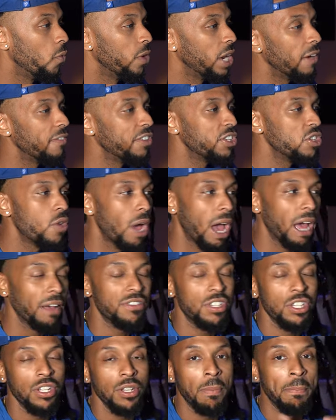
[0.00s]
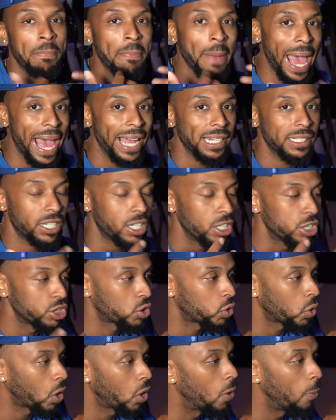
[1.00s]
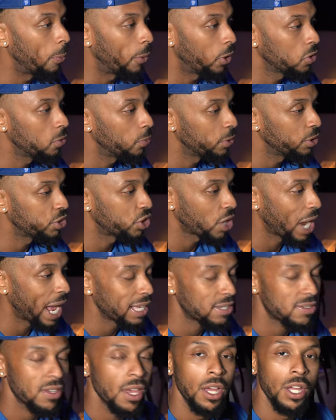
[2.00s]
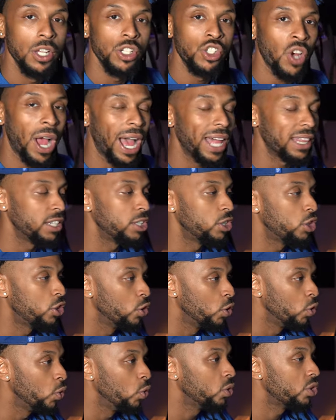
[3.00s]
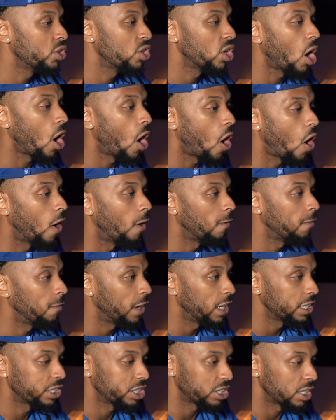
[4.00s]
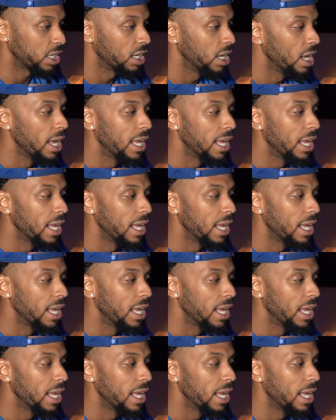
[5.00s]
Whenever you have to batch control multiple tracks, try the do to all function.